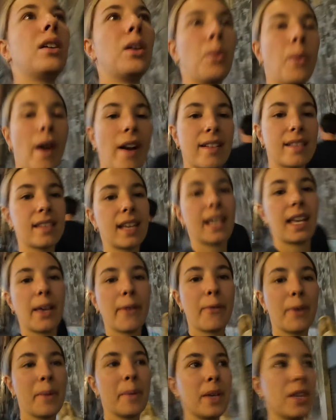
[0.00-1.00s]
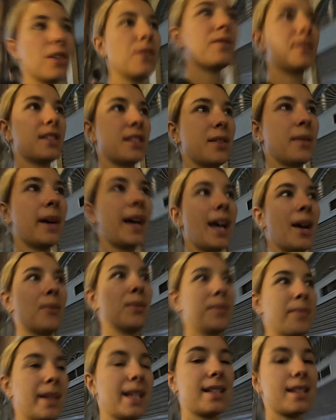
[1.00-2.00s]
Whereas like if we were used to it, it
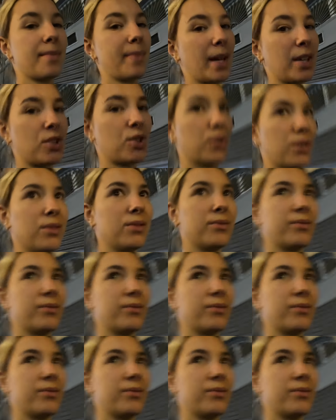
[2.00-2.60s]
wouldn't be as special.